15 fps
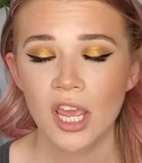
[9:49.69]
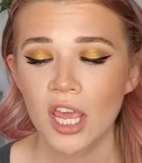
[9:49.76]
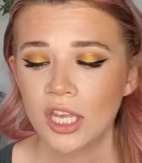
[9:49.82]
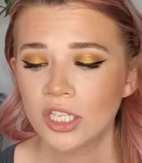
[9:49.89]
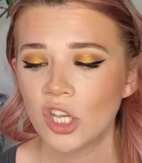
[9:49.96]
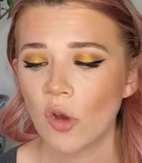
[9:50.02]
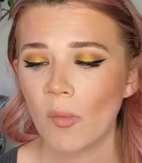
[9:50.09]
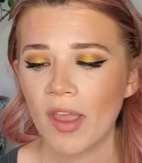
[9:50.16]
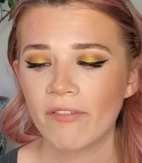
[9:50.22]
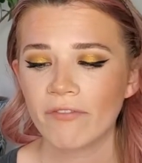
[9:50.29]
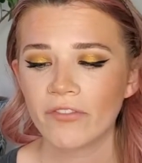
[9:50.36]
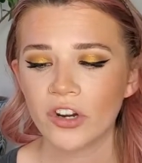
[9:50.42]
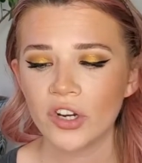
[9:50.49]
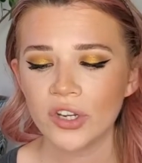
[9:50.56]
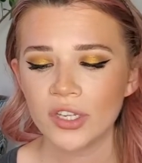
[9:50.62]
So my
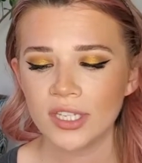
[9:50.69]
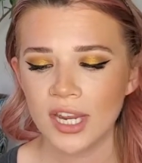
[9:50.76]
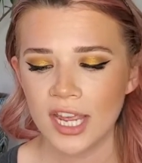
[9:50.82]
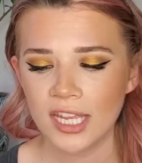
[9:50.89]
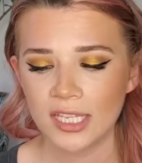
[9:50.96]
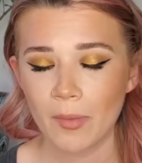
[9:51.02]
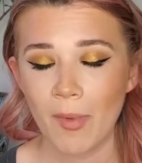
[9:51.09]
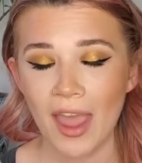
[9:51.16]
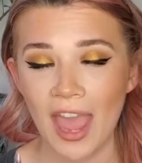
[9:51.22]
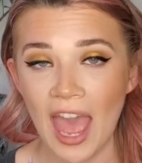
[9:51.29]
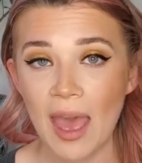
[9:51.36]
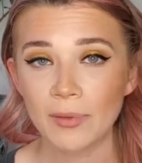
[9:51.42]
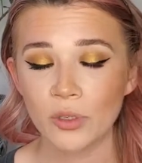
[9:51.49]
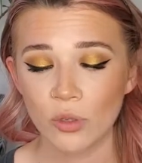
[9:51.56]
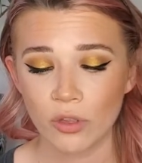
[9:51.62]
first is my
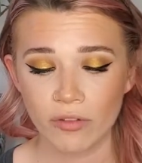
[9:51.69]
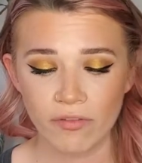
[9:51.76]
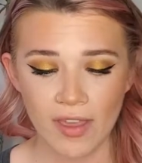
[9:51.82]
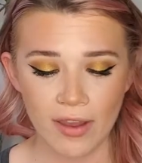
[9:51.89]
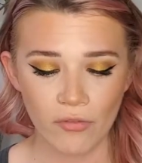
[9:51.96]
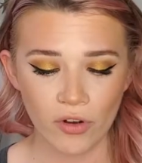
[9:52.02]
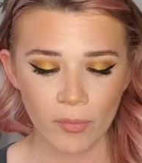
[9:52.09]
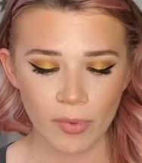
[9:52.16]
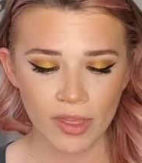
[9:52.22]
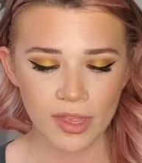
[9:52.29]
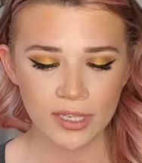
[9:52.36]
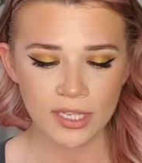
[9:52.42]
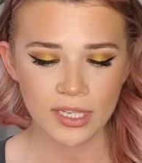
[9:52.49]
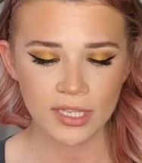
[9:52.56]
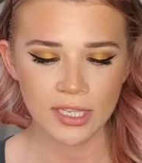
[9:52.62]
absolute favorite, but
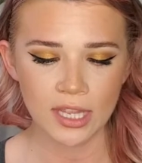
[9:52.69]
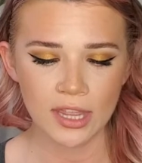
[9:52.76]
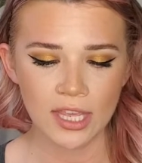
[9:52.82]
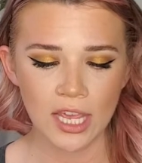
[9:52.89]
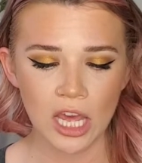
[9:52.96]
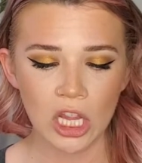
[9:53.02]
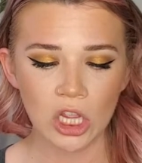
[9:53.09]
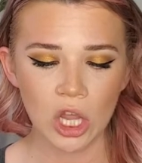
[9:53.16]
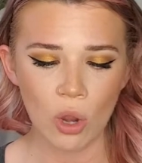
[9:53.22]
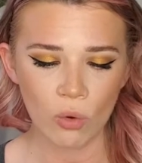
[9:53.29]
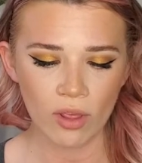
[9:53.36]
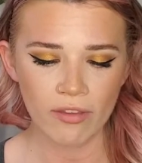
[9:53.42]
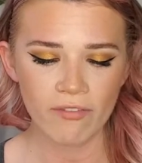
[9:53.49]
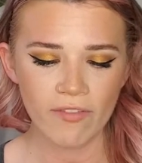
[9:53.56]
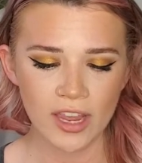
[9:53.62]
this is the
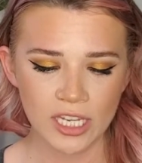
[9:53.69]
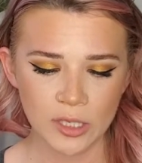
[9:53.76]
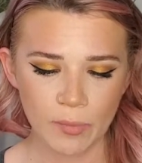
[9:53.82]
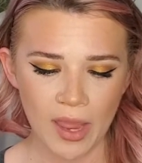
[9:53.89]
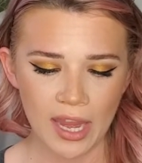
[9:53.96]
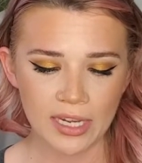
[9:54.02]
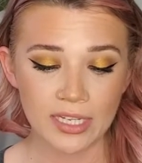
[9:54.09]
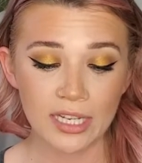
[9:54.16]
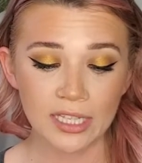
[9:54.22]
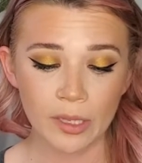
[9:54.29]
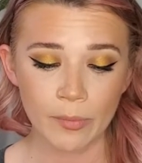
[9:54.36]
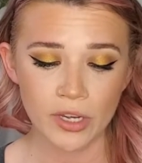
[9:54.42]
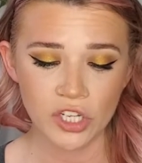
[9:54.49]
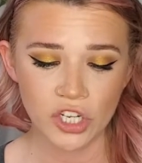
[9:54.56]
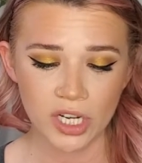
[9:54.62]
Aloette Face Paint Lip
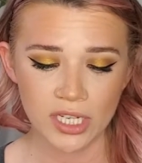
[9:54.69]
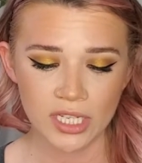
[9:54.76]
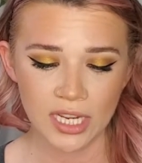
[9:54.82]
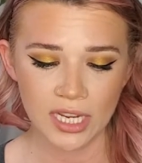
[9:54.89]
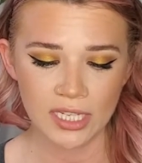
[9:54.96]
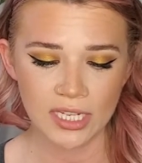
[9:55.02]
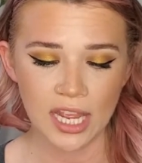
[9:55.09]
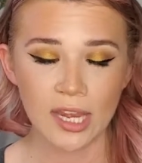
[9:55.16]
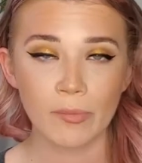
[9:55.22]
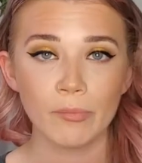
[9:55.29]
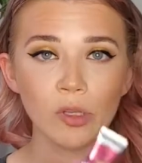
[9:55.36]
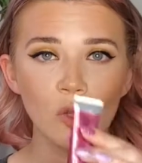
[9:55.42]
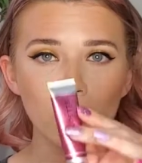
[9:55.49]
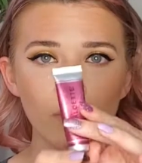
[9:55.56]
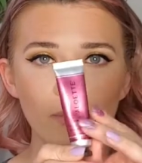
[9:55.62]
and Cheek Tint in
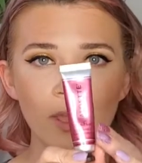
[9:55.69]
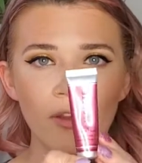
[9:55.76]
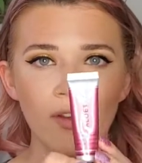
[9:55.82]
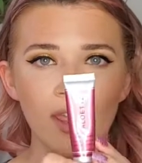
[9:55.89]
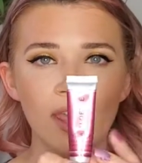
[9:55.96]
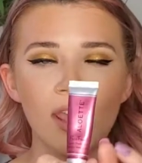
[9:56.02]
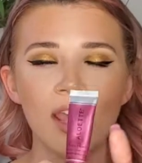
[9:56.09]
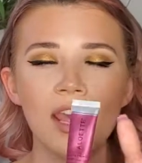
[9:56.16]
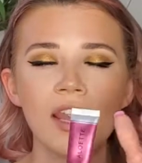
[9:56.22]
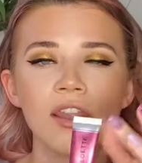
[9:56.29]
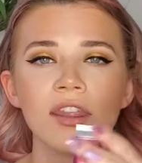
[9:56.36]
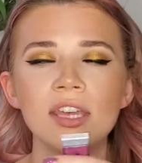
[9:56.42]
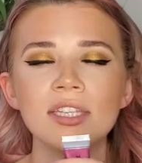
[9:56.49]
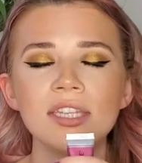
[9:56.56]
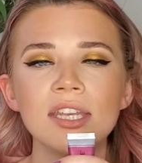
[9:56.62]
Blooming Berry.
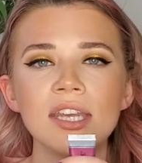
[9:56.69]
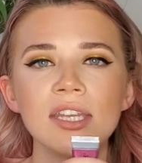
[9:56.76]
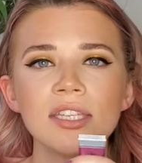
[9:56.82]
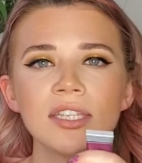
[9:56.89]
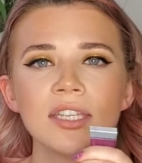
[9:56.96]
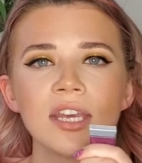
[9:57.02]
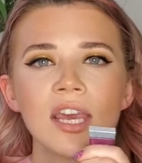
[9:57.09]
This is